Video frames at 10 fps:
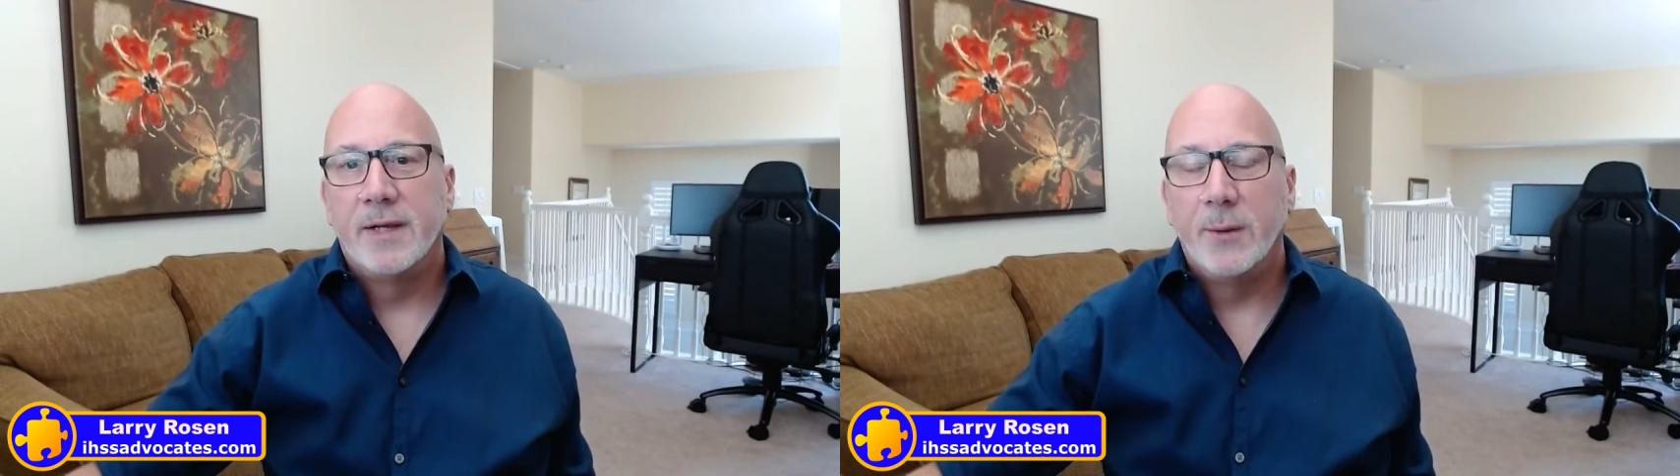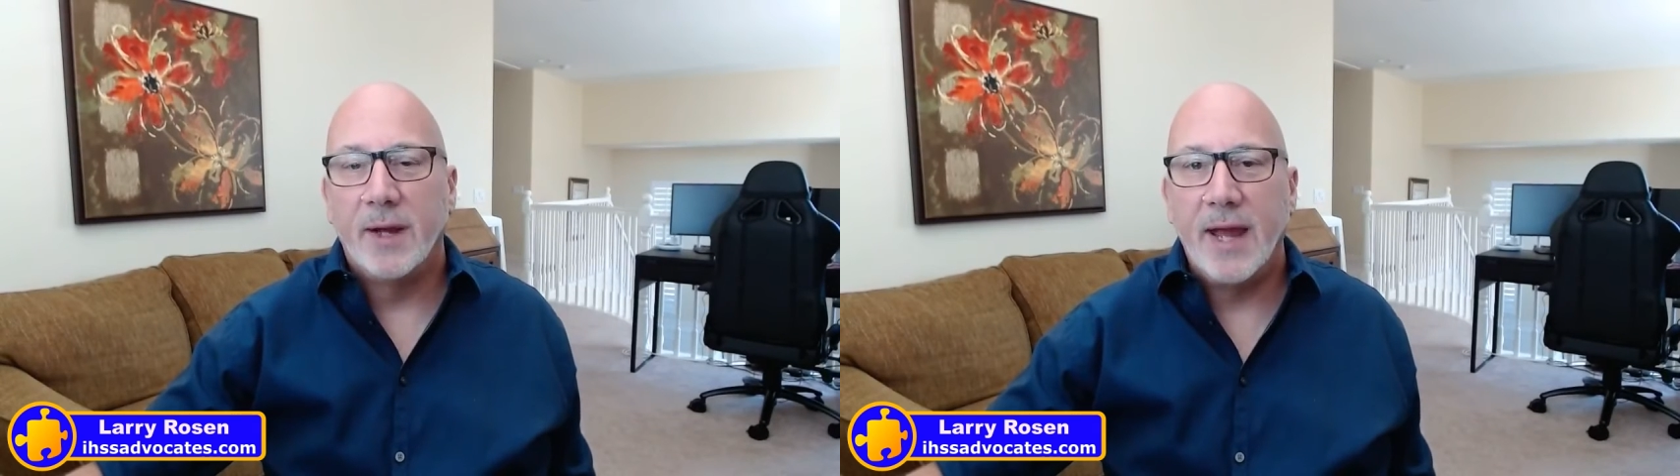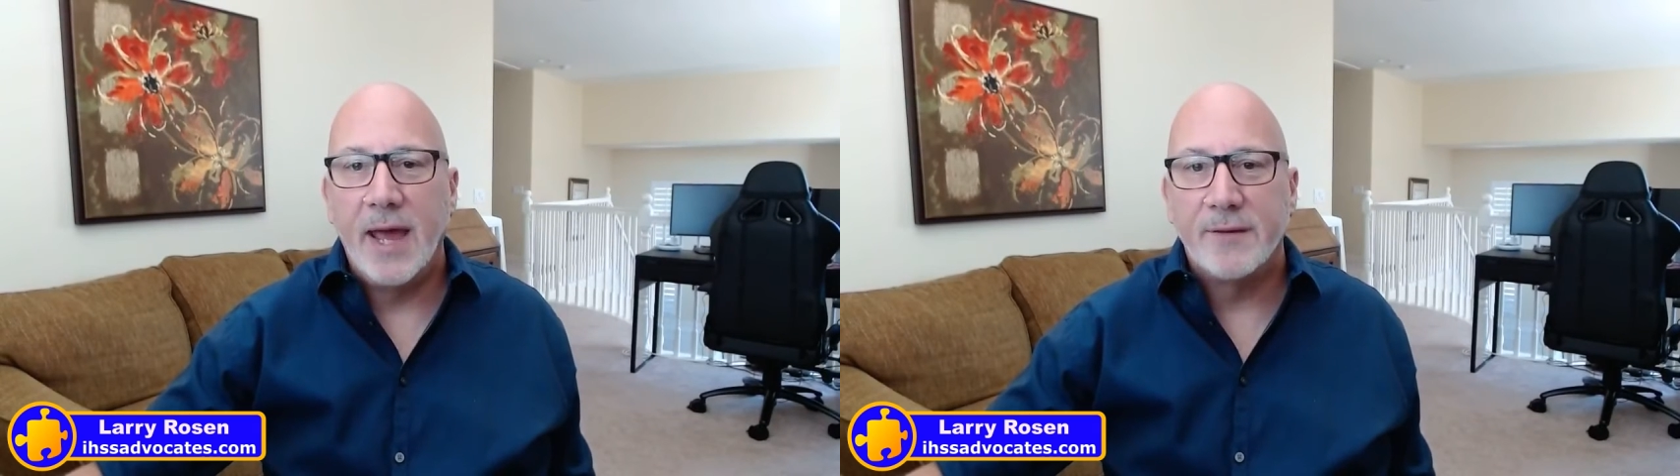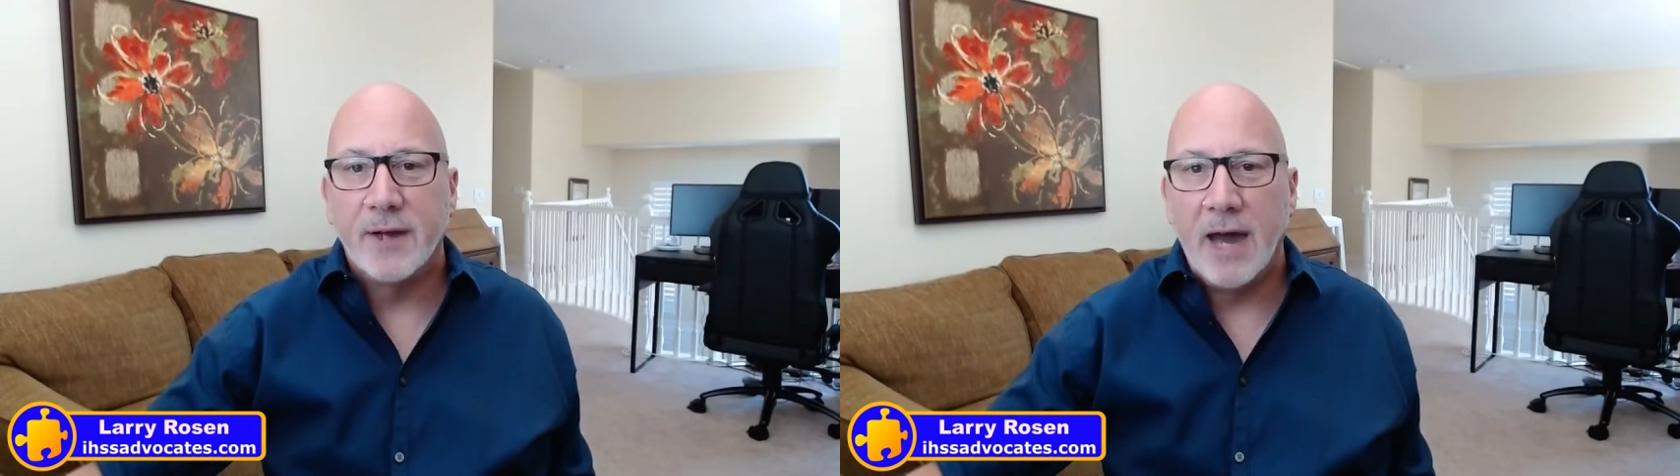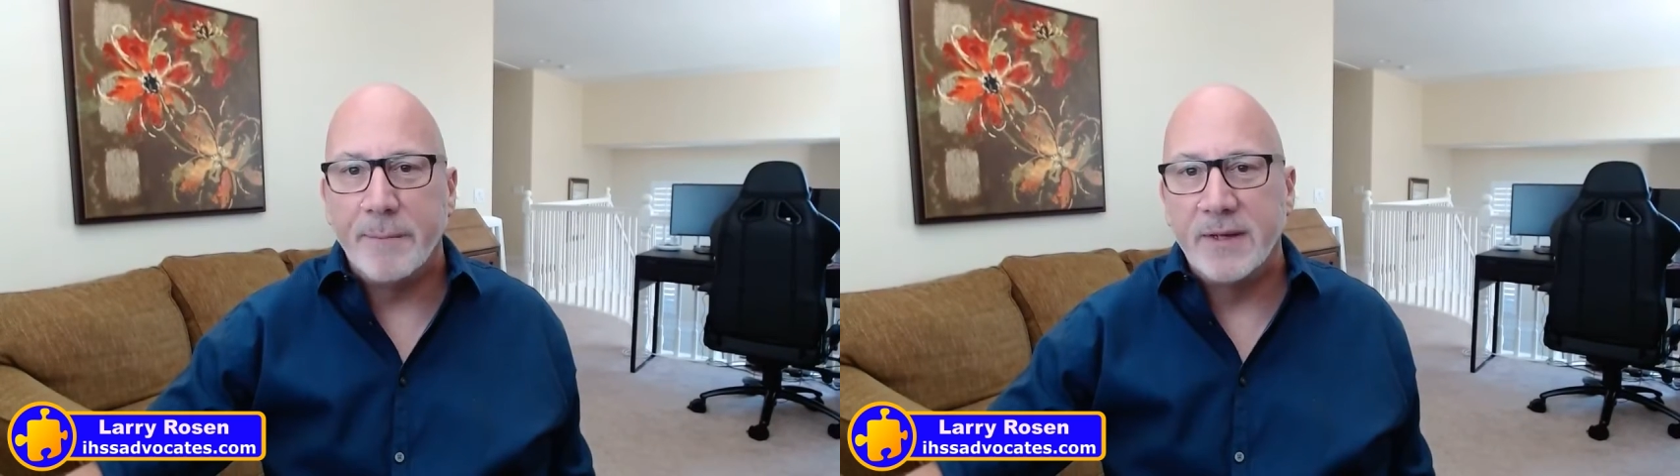You want to have
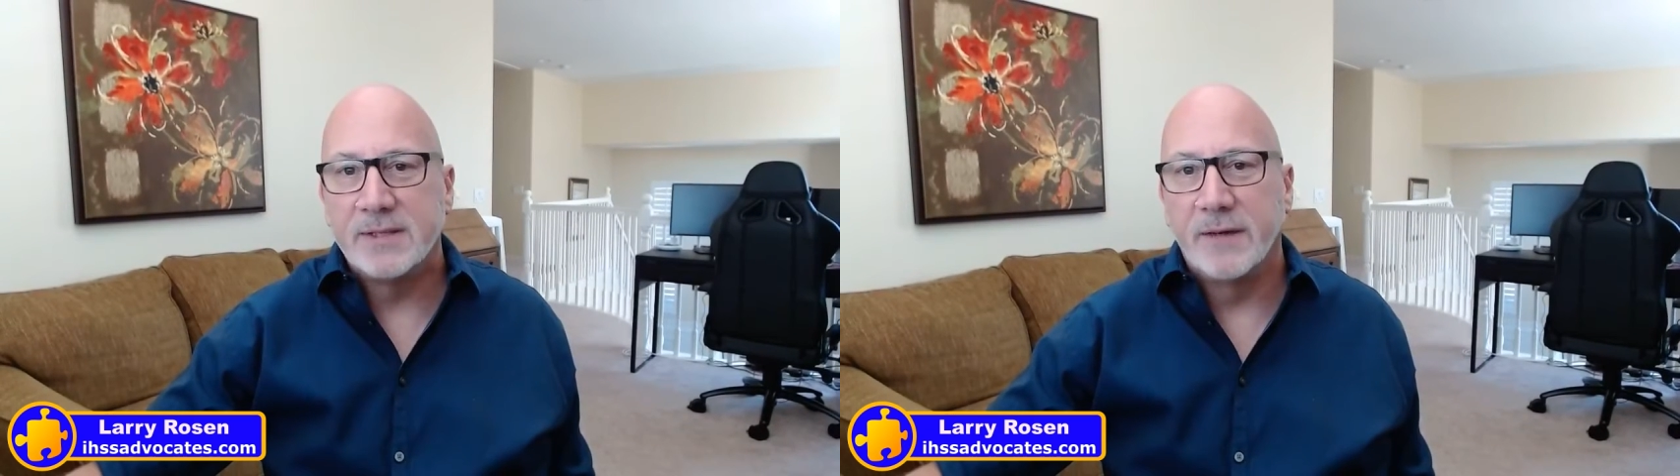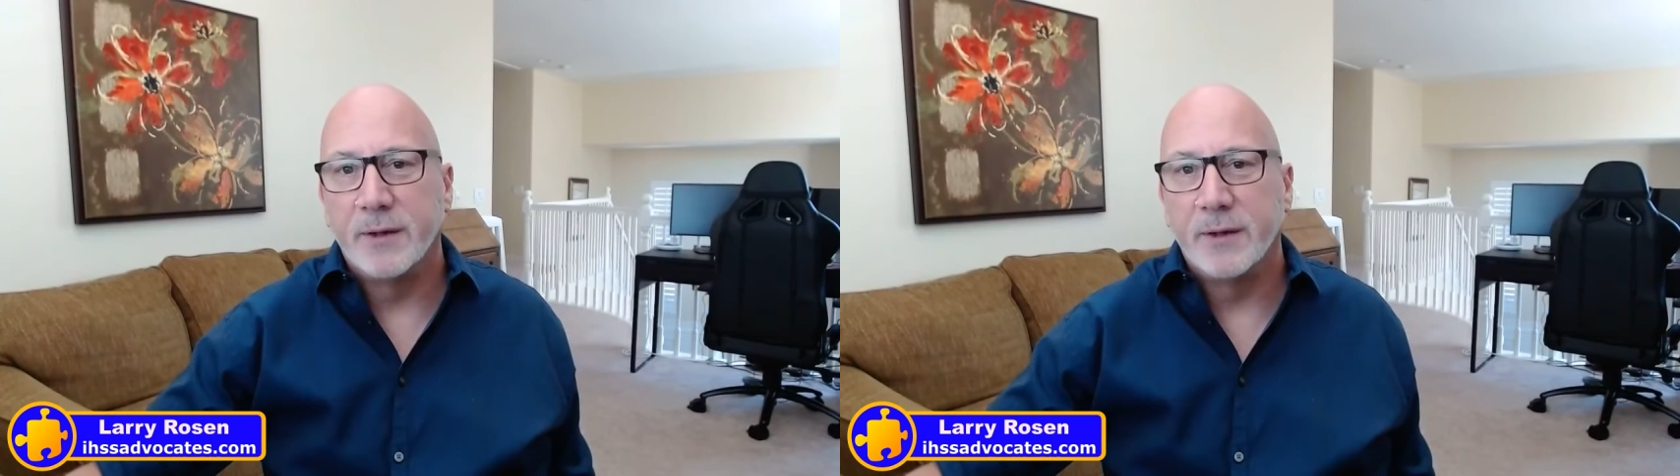copies of